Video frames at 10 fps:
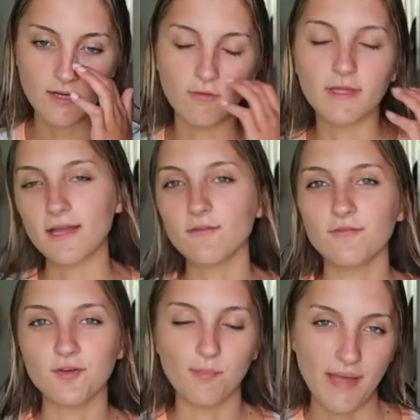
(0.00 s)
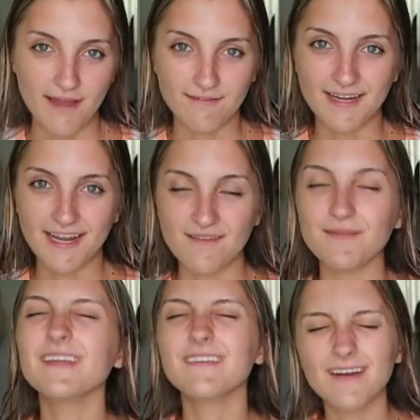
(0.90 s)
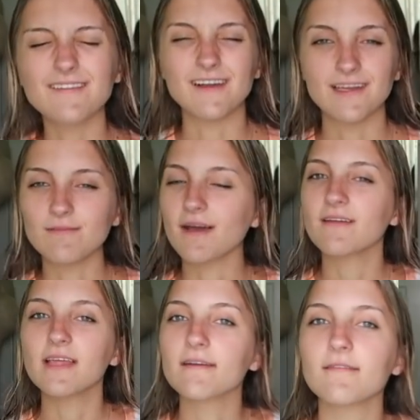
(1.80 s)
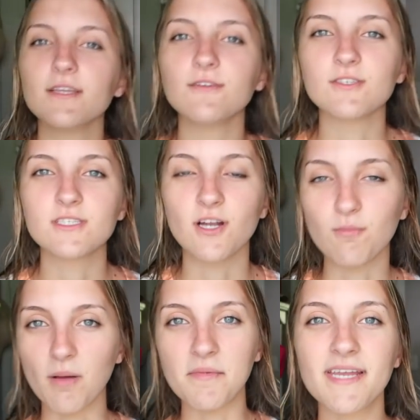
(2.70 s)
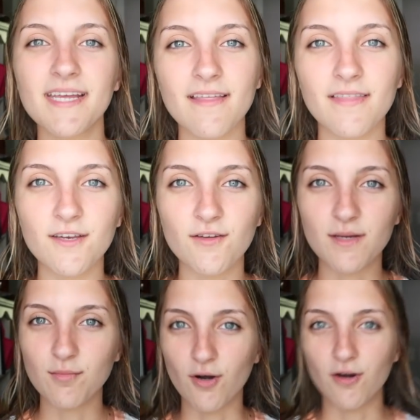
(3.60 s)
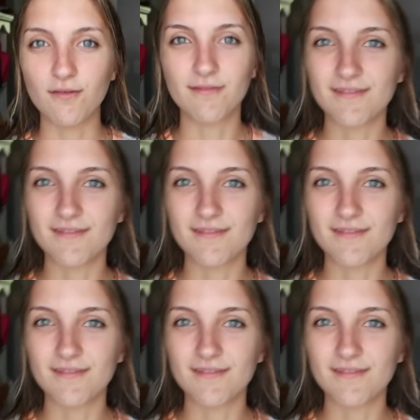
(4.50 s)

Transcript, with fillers: Like I don't feel bad right now, but you know what I'm talking about, like when you just are bumming it and then you like put on